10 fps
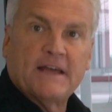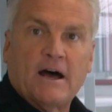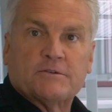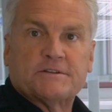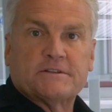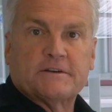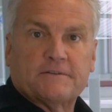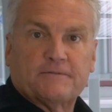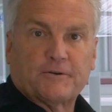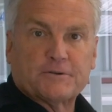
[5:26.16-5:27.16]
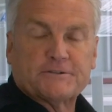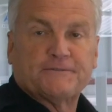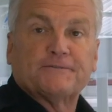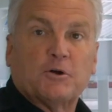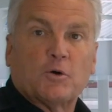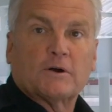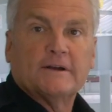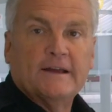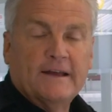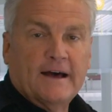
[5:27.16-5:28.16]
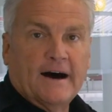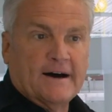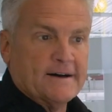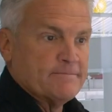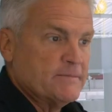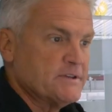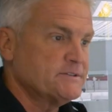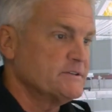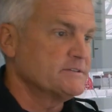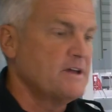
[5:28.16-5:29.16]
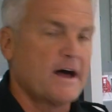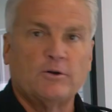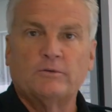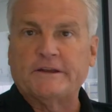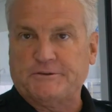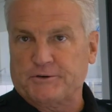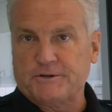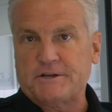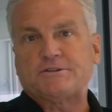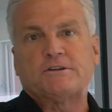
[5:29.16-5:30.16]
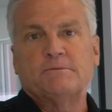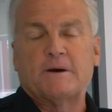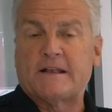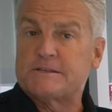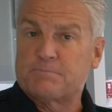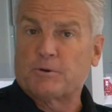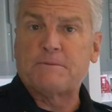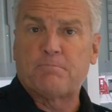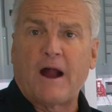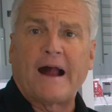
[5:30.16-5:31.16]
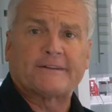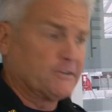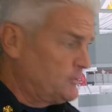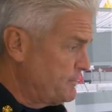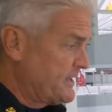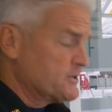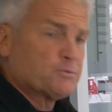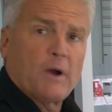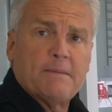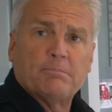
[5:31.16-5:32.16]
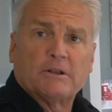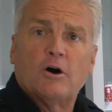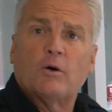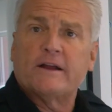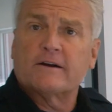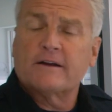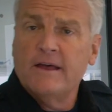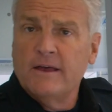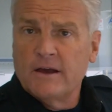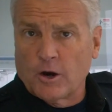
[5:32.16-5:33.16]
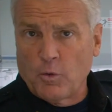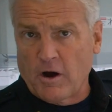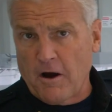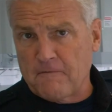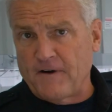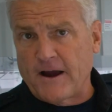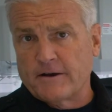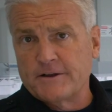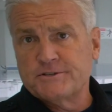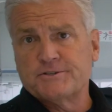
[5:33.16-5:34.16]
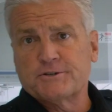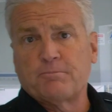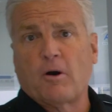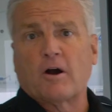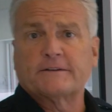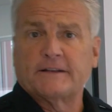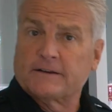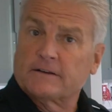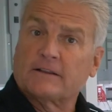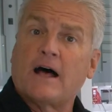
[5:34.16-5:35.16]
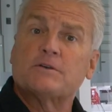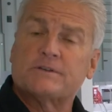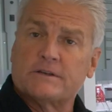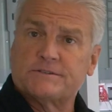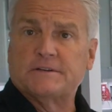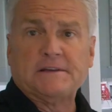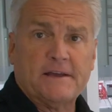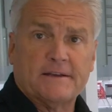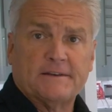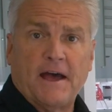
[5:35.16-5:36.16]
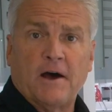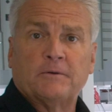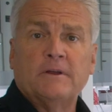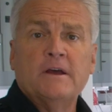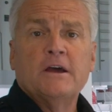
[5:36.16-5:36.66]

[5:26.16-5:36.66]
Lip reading: down to the first floor. This is not only tradition, but it's pretty practical, because right below here are where our fire engines are parked, and it allows us to get down